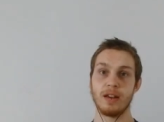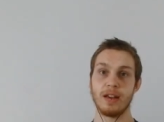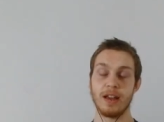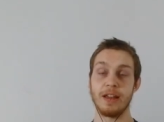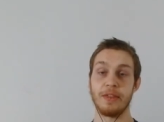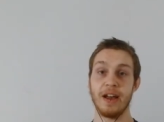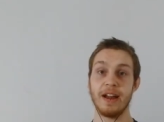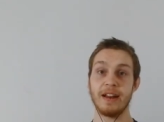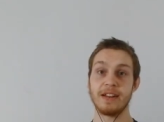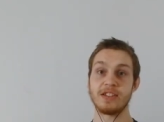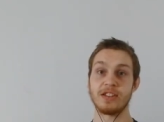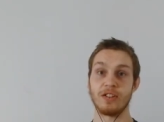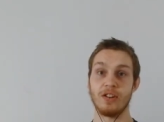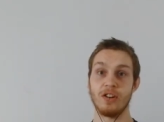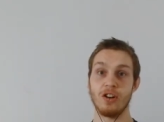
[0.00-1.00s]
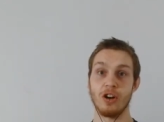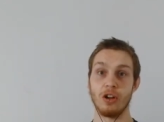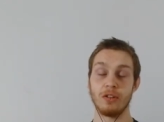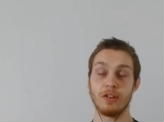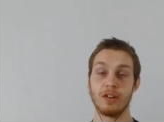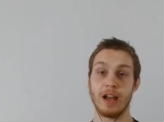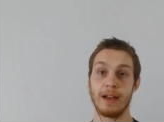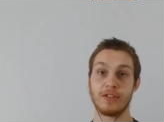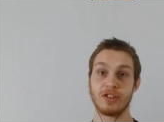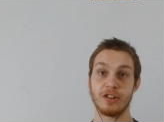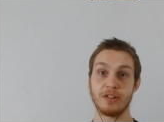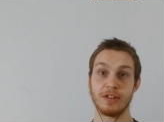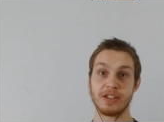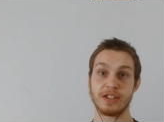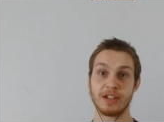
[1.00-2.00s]
And that isn't all. I've
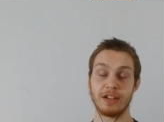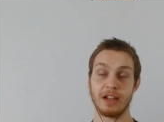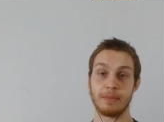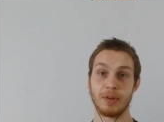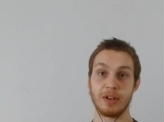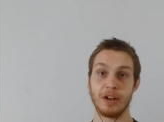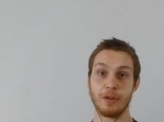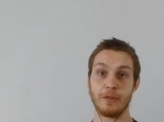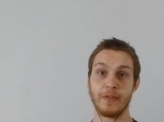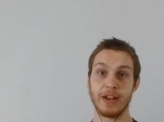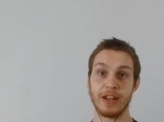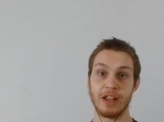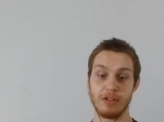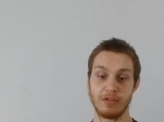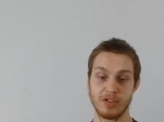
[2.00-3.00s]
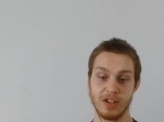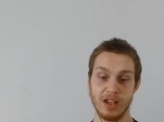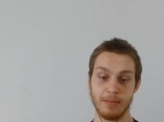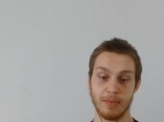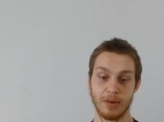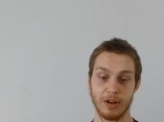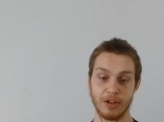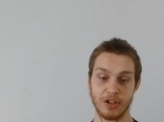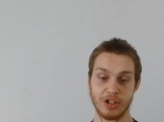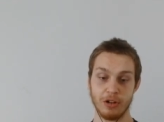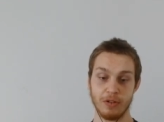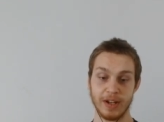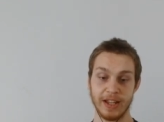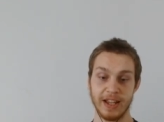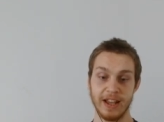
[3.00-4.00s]
shown this clip in other videos, but I'll
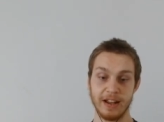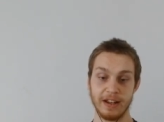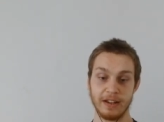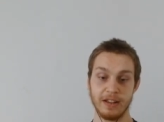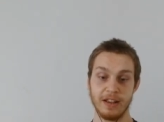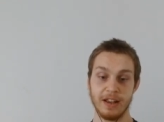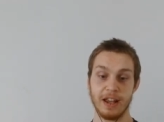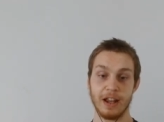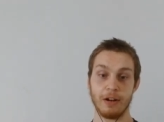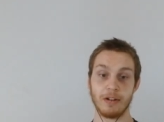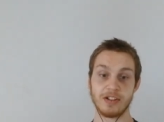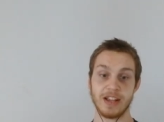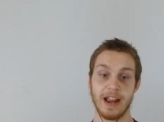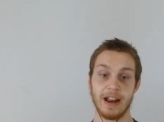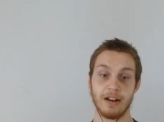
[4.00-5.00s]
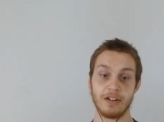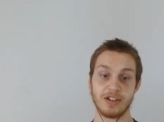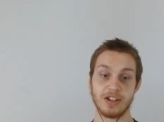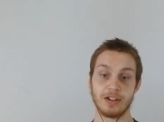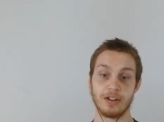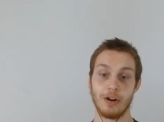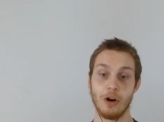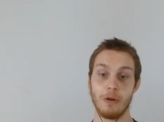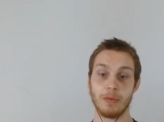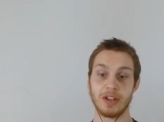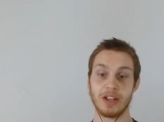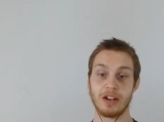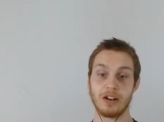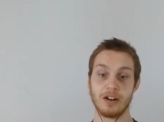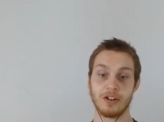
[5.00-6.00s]
show it again. Here is Anderson
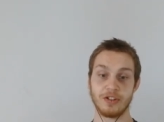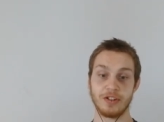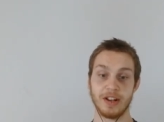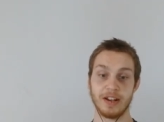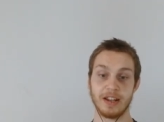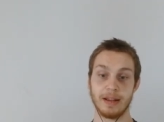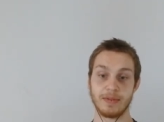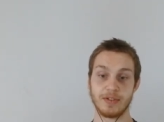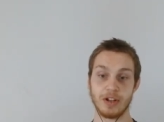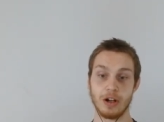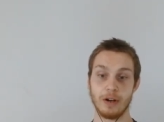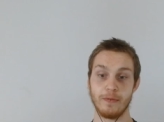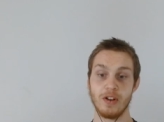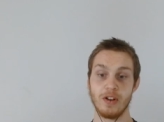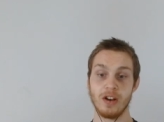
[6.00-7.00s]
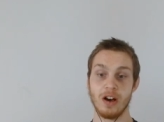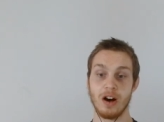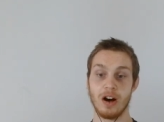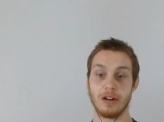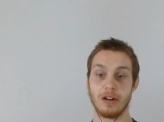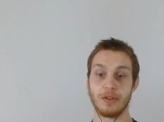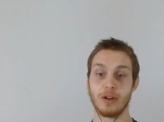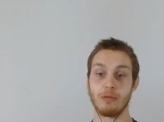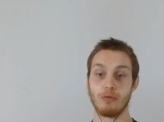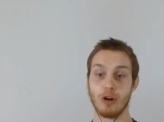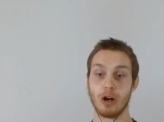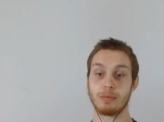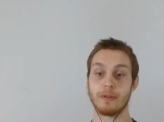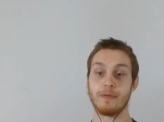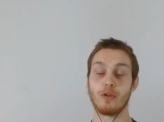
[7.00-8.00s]
openly contradicting himself on the
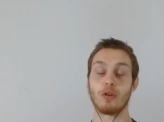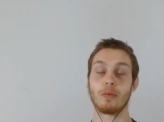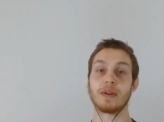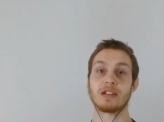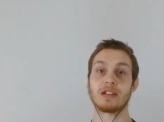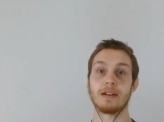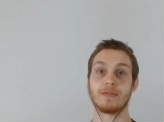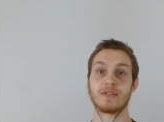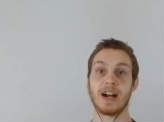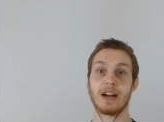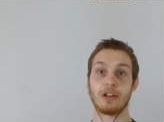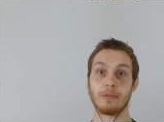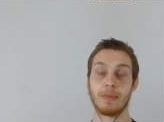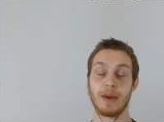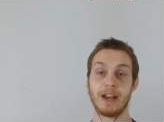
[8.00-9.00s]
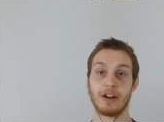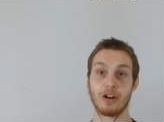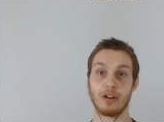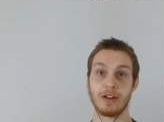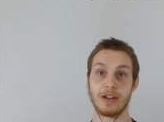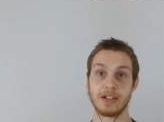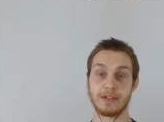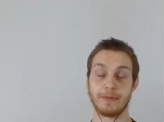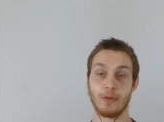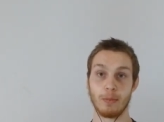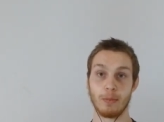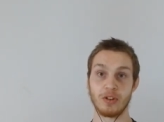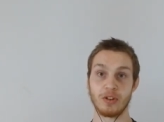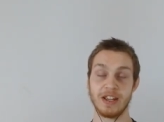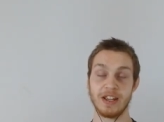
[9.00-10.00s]
work performance of Tyler Baker, his
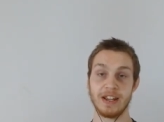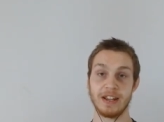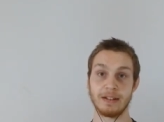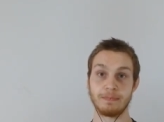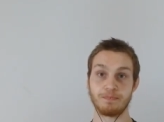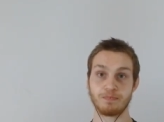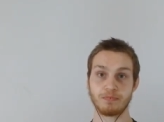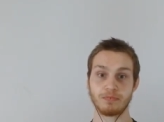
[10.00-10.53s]
former deacon,